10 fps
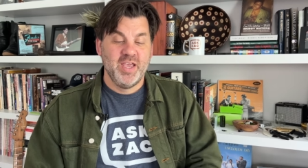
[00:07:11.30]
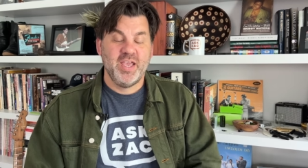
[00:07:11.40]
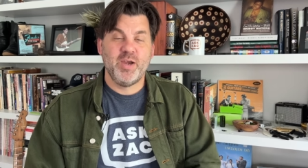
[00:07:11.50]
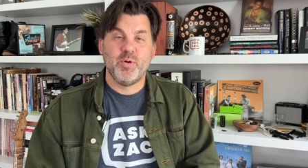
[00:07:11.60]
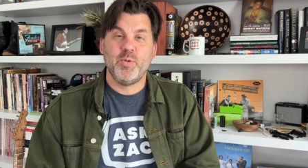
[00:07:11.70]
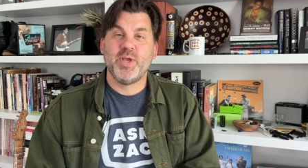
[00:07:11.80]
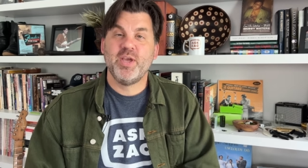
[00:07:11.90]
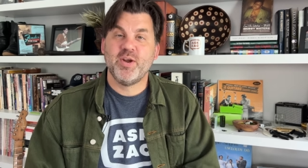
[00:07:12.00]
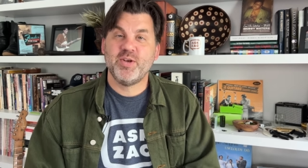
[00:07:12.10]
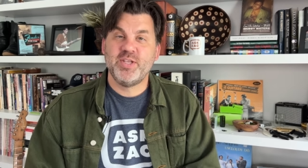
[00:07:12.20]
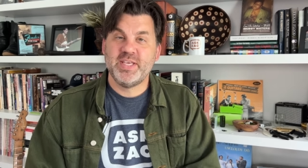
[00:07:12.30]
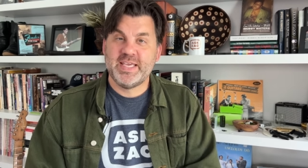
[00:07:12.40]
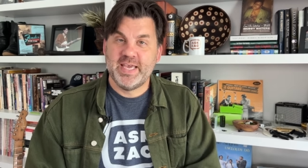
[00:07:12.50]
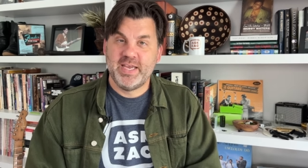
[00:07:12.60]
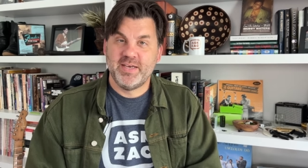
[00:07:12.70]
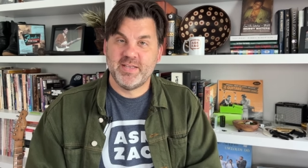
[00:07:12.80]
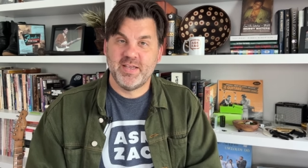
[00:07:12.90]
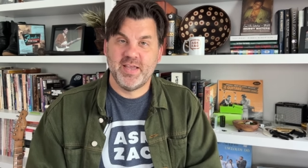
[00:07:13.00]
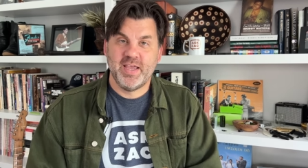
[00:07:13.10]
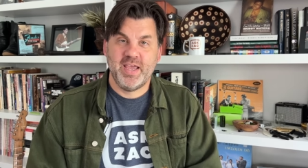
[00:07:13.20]
anyway, we get onto the gate.
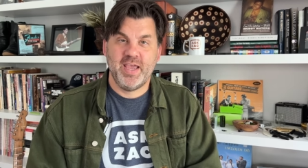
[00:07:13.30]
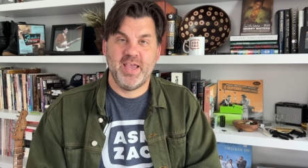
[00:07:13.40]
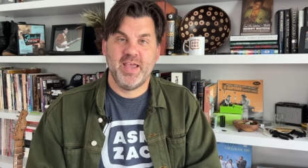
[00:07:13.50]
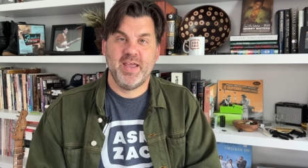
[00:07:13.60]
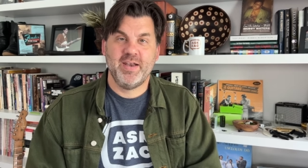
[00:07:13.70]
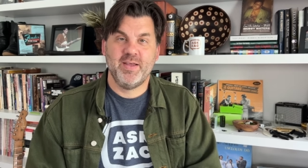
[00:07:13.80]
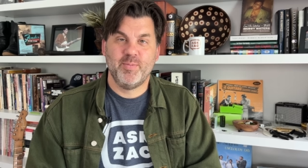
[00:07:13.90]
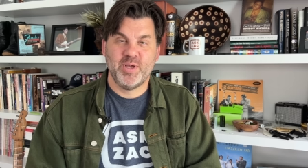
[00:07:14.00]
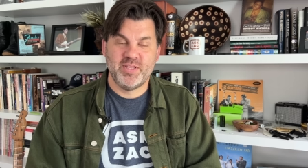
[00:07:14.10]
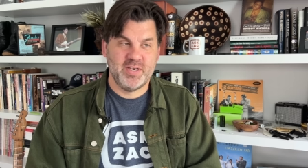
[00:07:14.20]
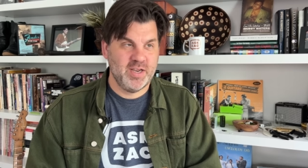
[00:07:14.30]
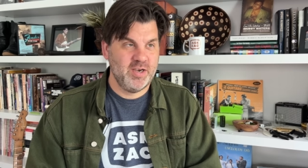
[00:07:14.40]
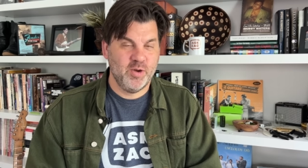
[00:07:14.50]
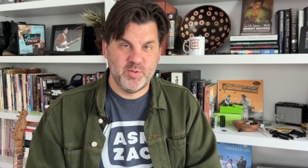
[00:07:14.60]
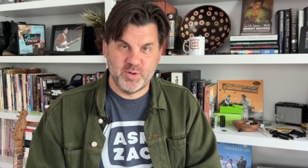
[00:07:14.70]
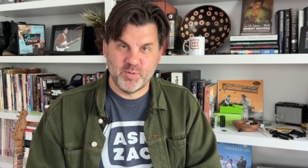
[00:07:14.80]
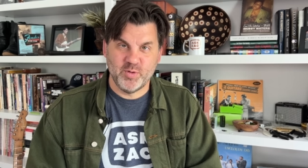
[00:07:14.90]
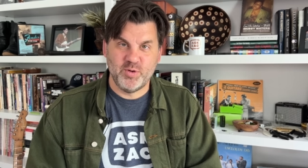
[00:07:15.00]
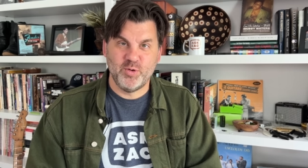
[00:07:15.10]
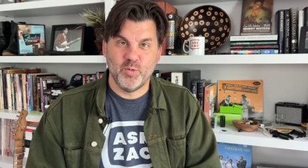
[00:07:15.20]
And uh, by then, I know that I'm
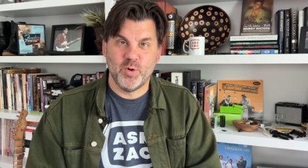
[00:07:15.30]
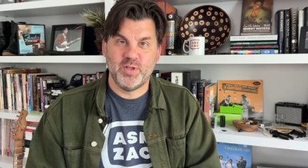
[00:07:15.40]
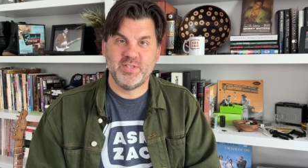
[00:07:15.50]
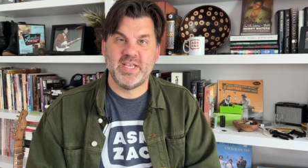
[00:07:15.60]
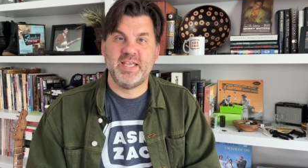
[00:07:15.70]
going to New Orleans.